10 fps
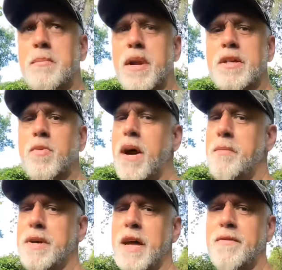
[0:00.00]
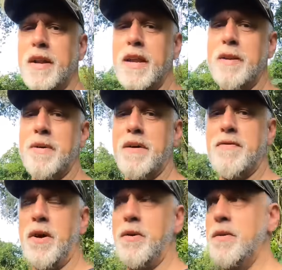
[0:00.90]
a place where I would definitely need my
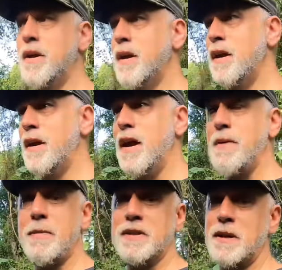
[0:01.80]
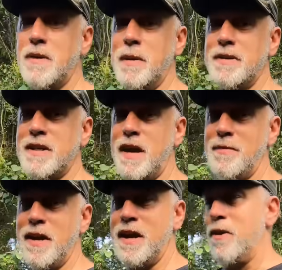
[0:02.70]
phone and maybe somebody beside
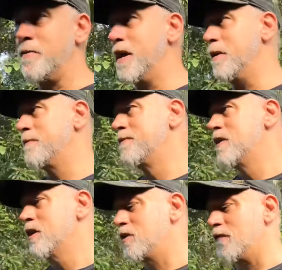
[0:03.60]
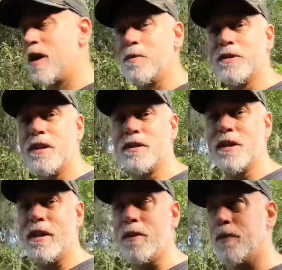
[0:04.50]
me to help me. So if I was in the
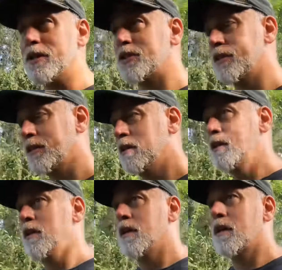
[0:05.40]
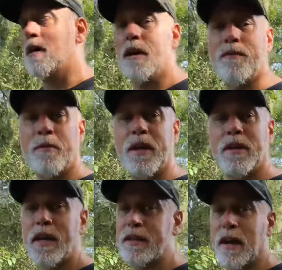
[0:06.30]
city, which God forbid
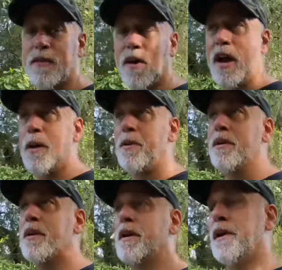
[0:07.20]
that to ever happen,